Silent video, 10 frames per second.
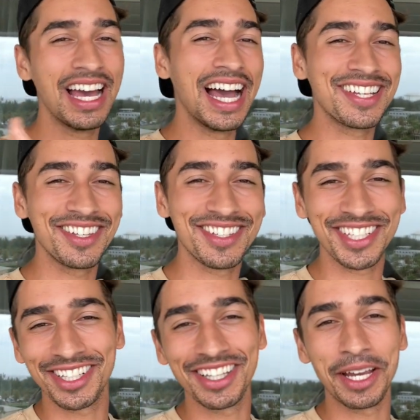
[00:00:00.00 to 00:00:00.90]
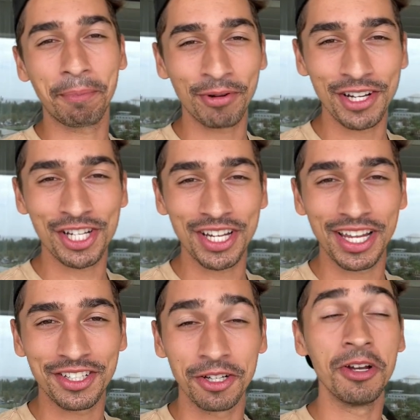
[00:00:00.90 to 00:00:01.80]
I sincerely
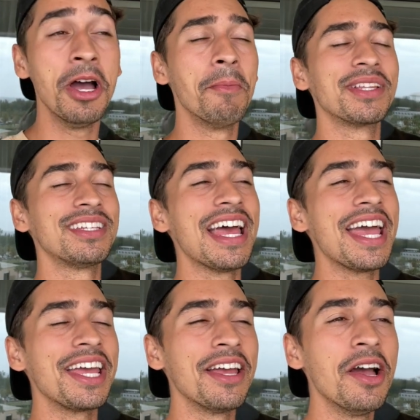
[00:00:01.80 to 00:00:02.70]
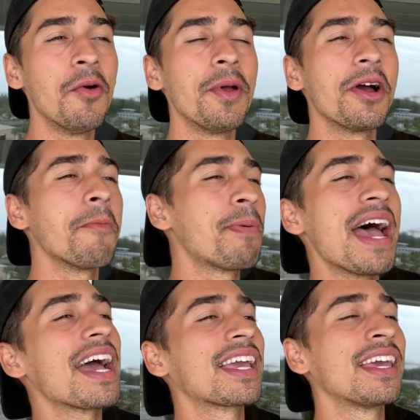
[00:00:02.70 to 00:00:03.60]
appreciate you. But today, we are
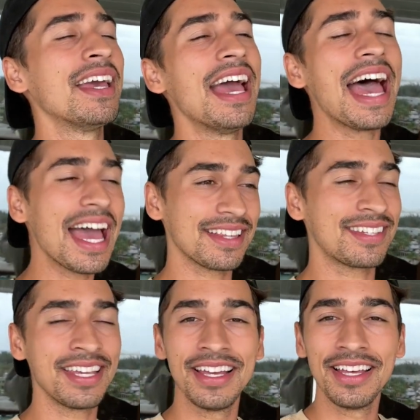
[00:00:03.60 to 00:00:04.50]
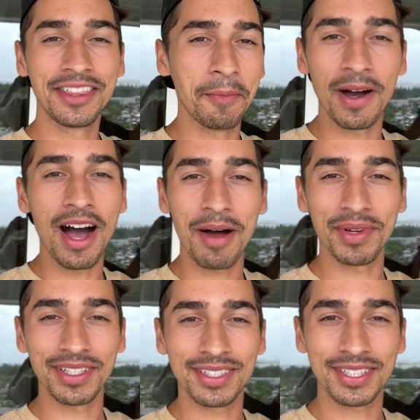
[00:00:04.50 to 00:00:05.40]
back at the
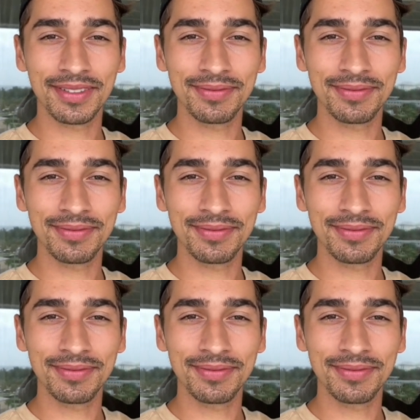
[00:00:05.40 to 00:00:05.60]
Bahamas.